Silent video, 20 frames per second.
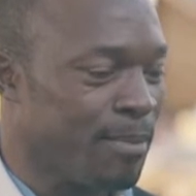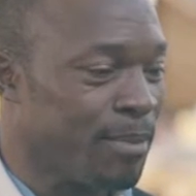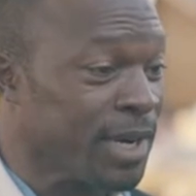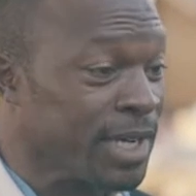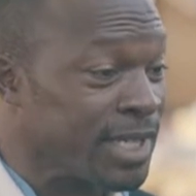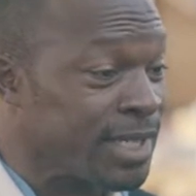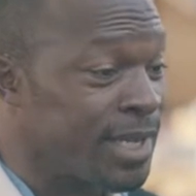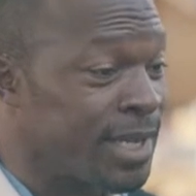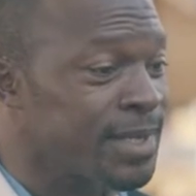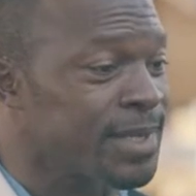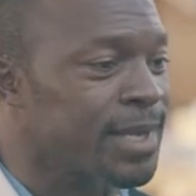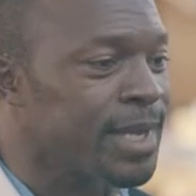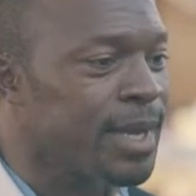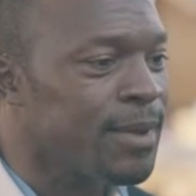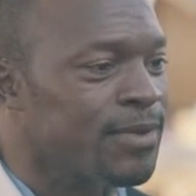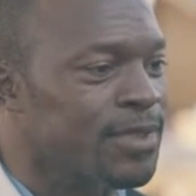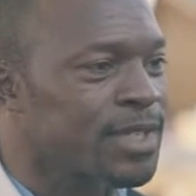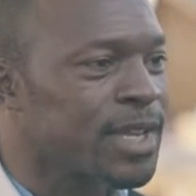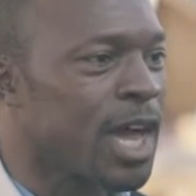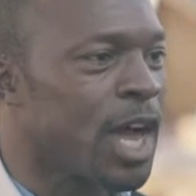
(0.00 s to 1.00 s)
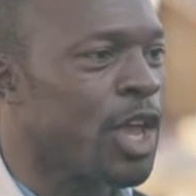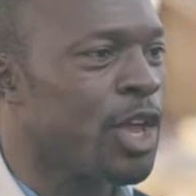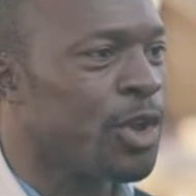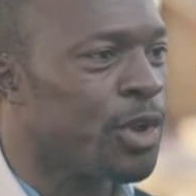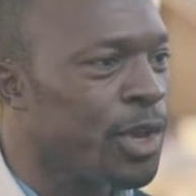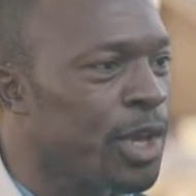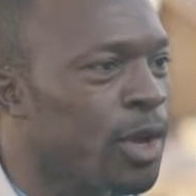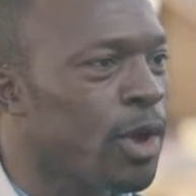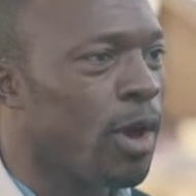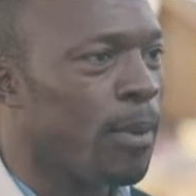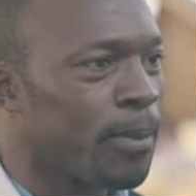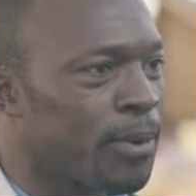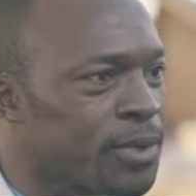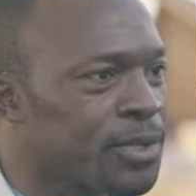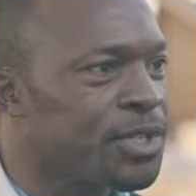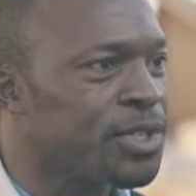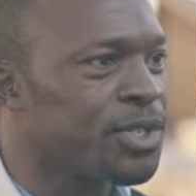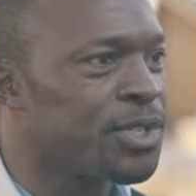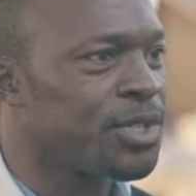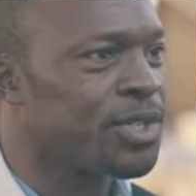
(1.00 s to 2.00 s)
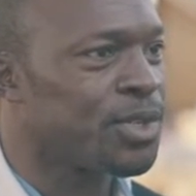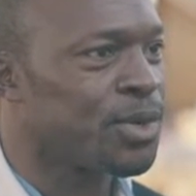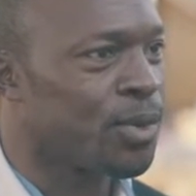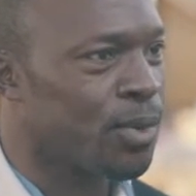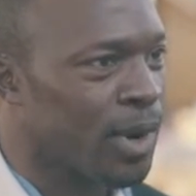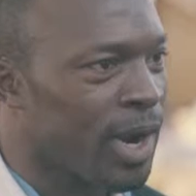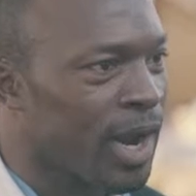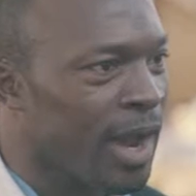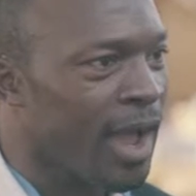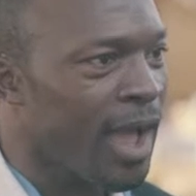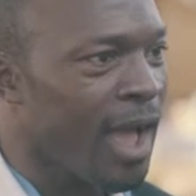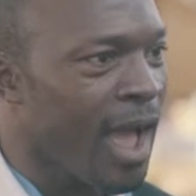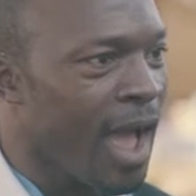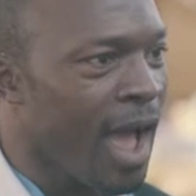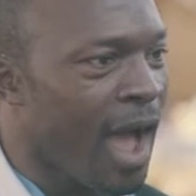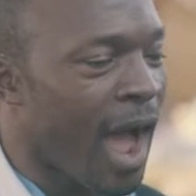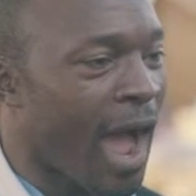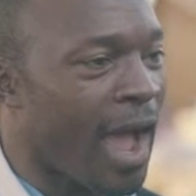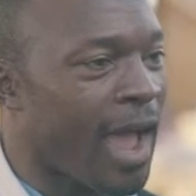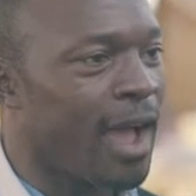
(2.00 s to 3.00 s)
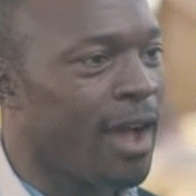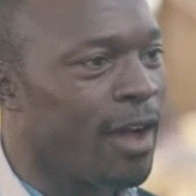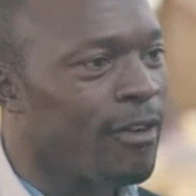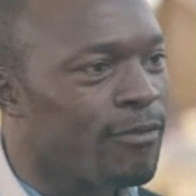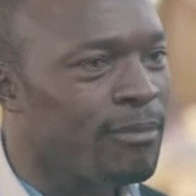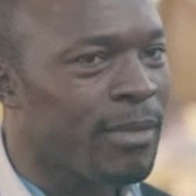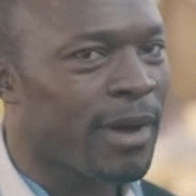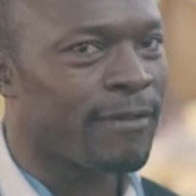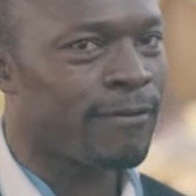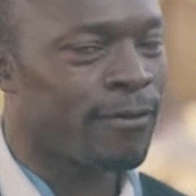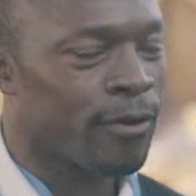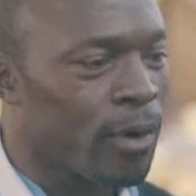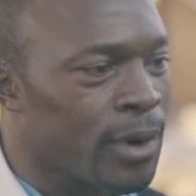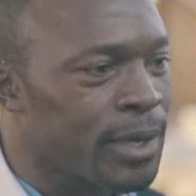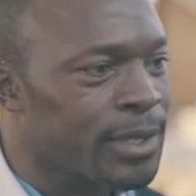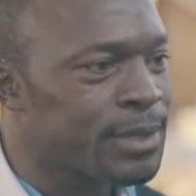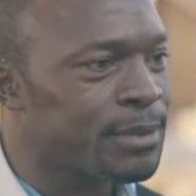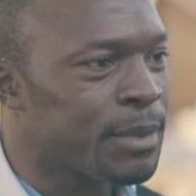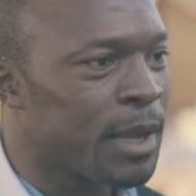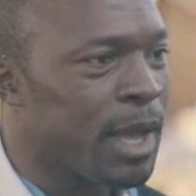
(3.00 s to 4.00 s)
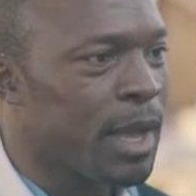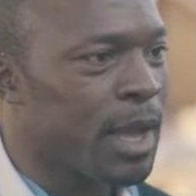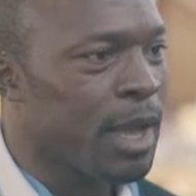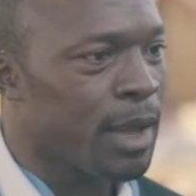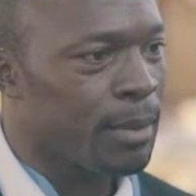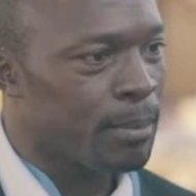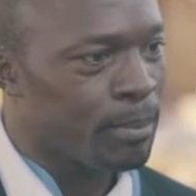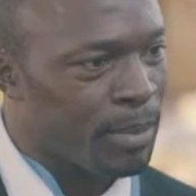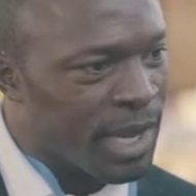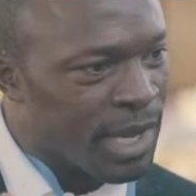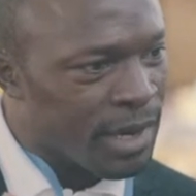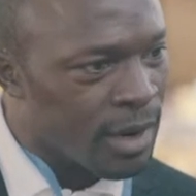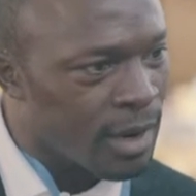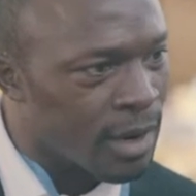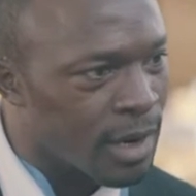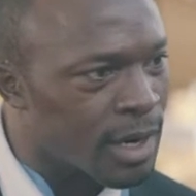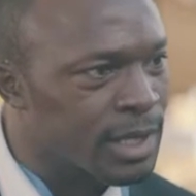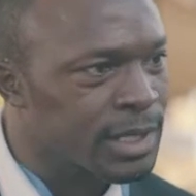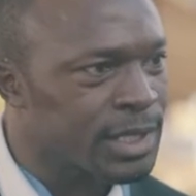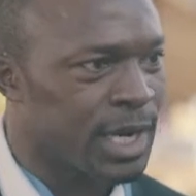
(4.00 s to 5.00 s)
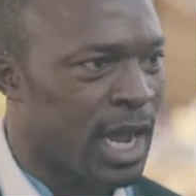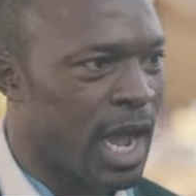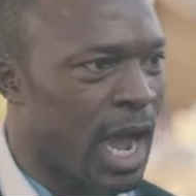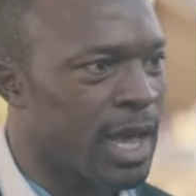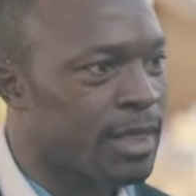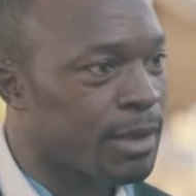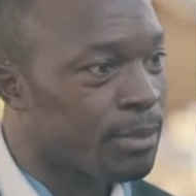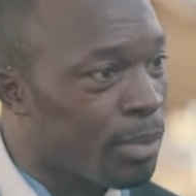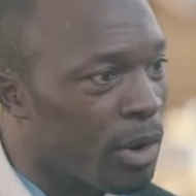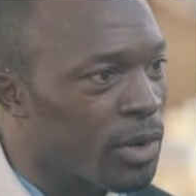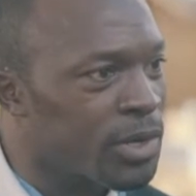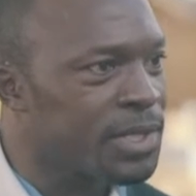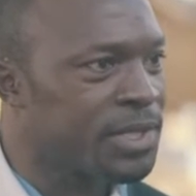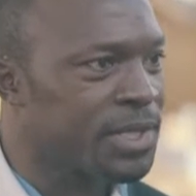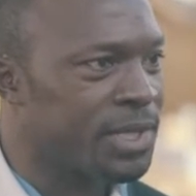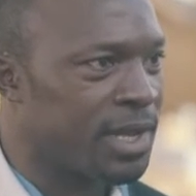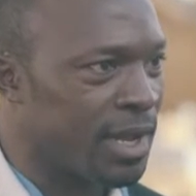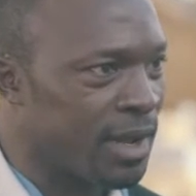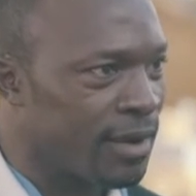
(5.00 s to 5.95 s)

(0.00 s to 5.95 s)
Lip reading: But this gives a unique opportunity where I have my voice being heard at the policy